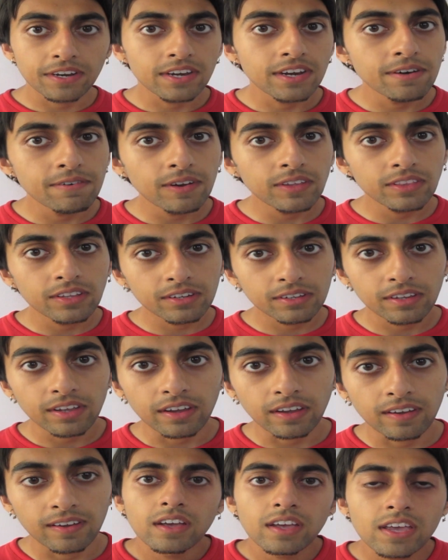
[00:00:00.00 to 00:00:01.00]
hearing the
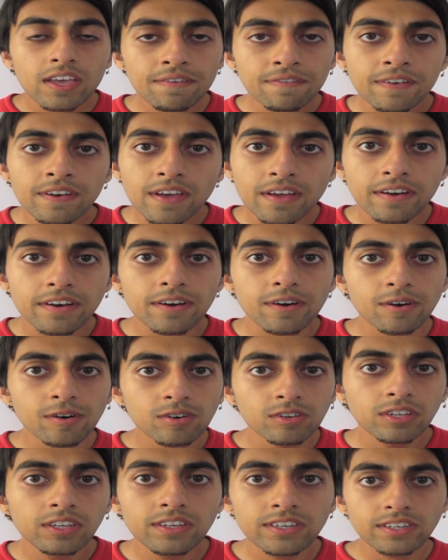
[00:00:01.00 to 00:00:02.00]
click. Even at an
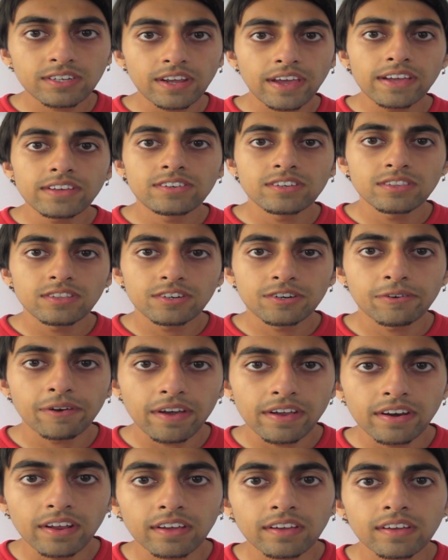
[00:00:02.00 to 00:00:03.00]
early stage in the
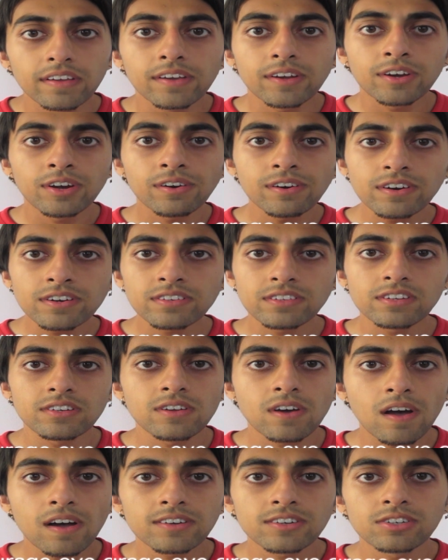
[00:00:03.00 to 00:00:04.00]
training, encourage the
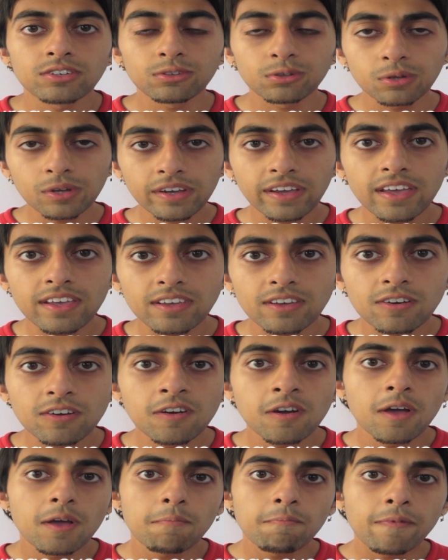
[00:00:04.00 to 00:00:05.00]
dog to look at
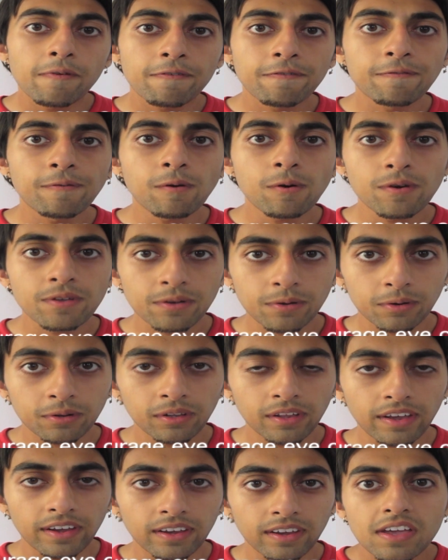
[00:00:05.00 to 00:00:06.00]
you before you
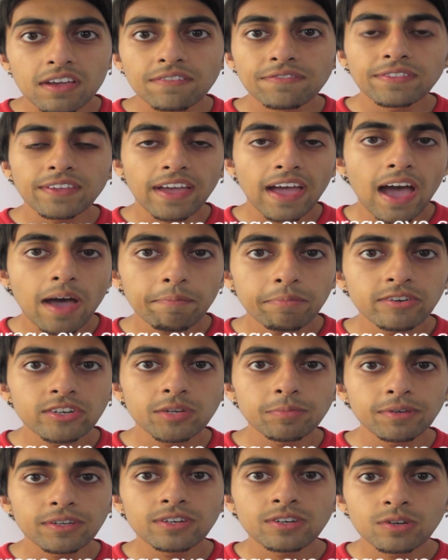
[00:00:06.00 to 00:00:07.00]
click. If they happen
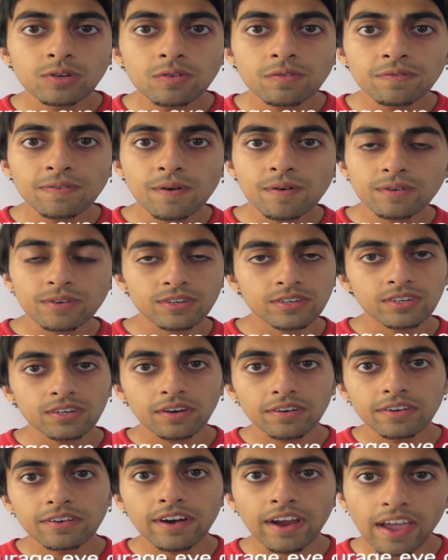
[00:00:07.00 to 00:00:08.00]
to be too focused
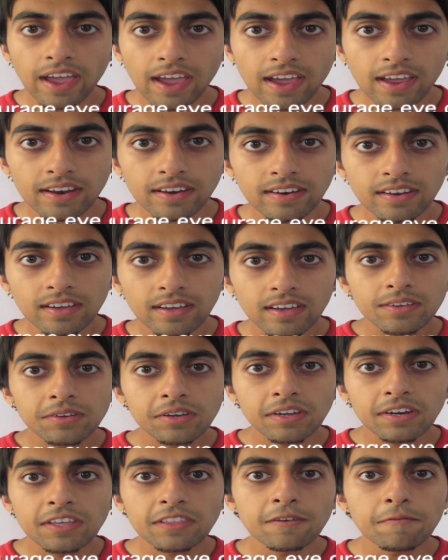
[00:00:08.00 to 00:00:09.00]
on your hand, you
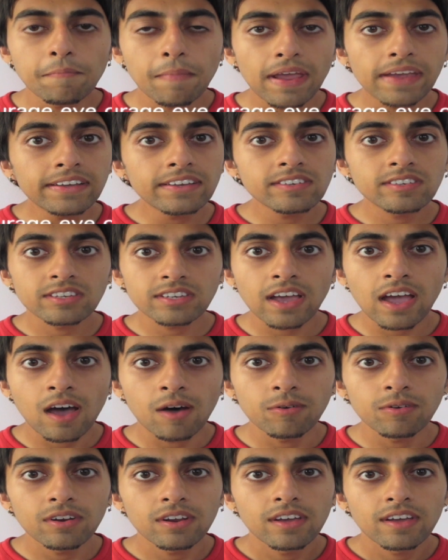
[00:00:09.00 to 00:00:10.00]
can either make a
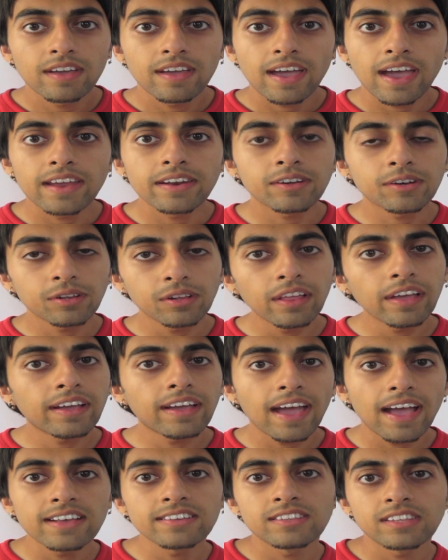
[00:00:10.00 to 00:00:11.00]
sound and
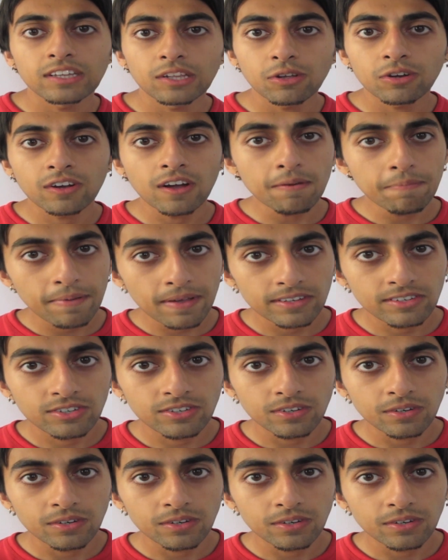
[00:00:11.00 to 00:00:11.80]
click as they look up at